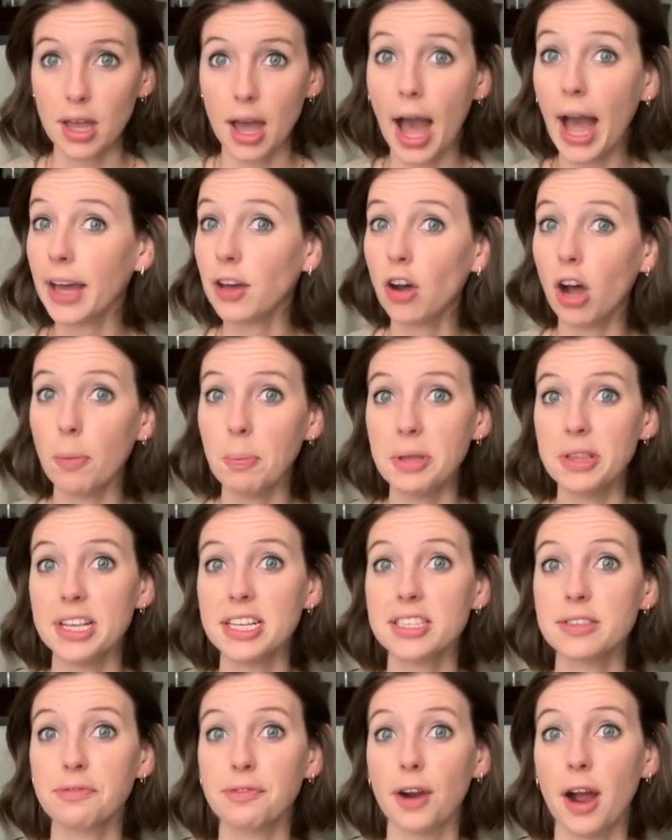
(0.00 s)
I copied
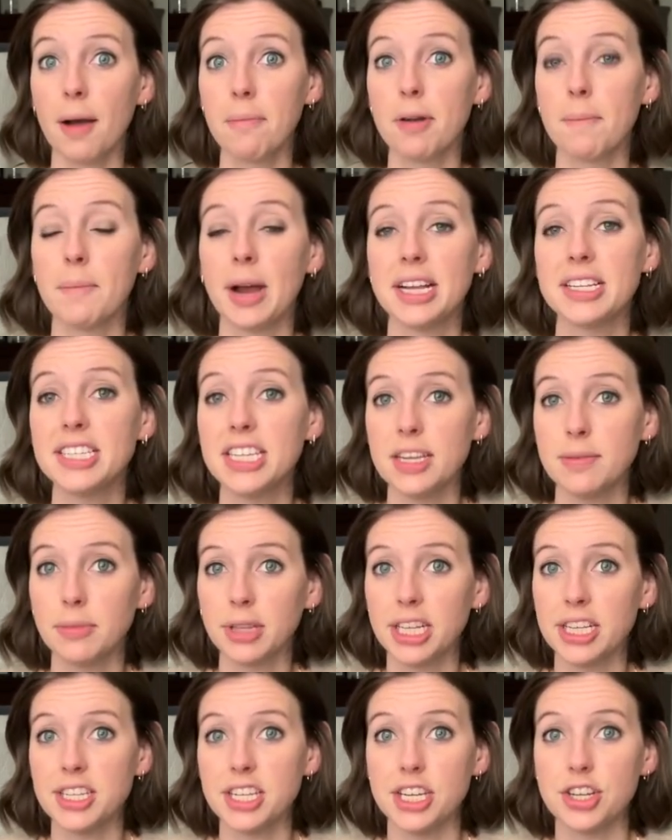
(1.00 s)
this from my team
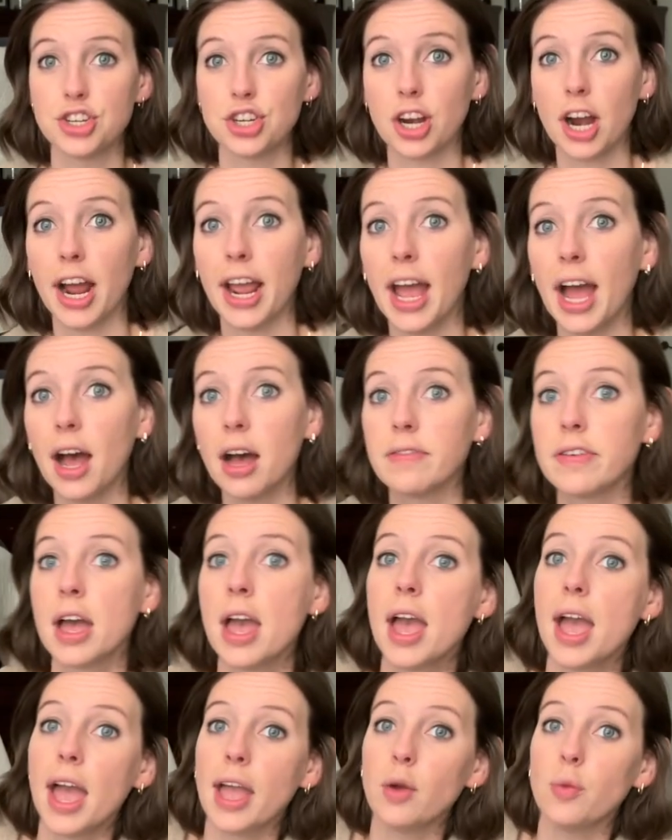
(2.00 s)
lead teacher. I have
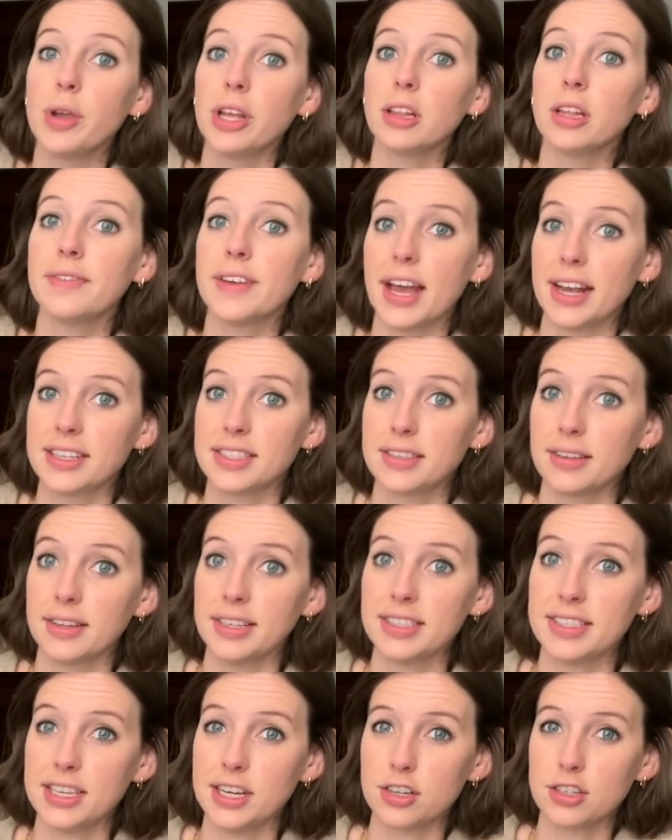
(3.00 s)
a wheel of
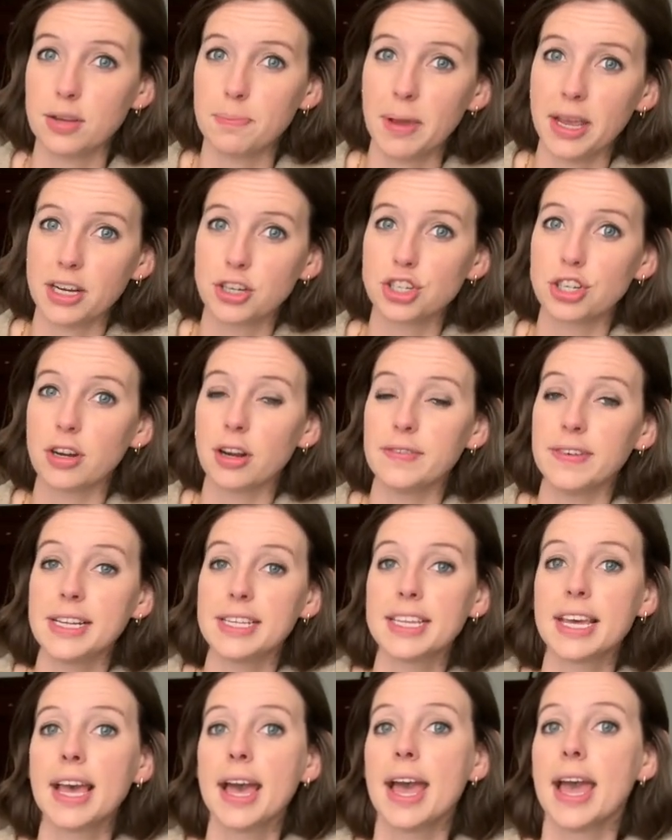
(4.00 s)
excellence. Here's a picture of
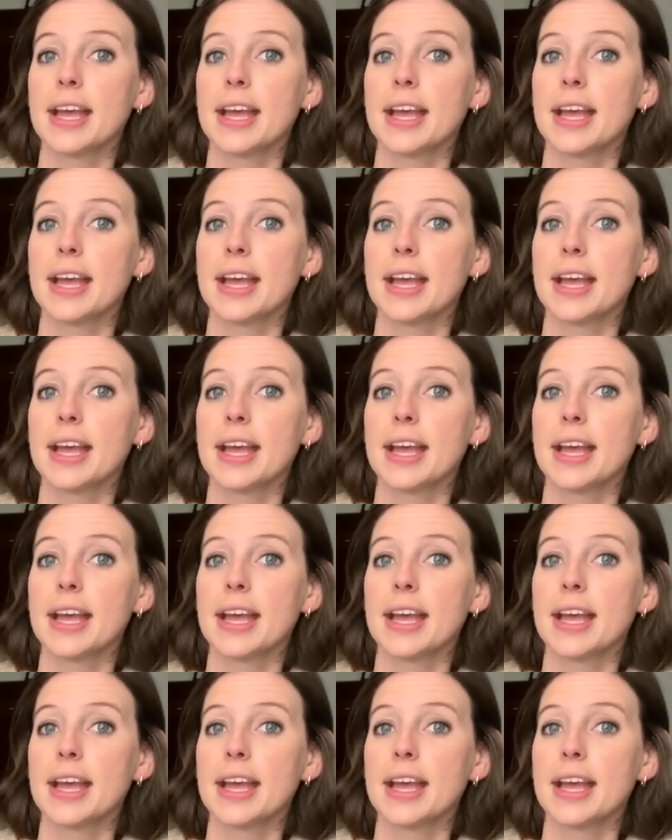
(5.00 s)
it.